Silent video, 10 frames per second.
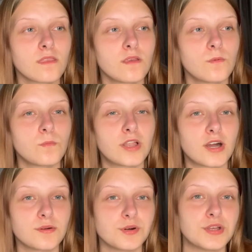when
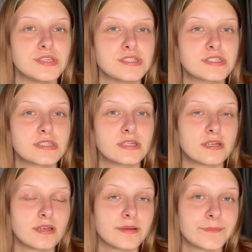I was
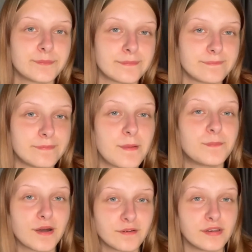
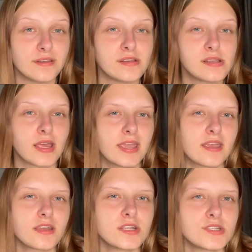bedbound,
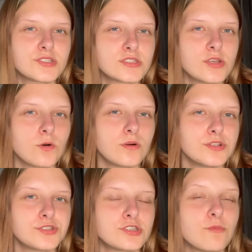like
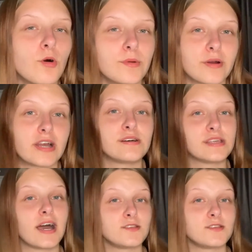to a point where I had to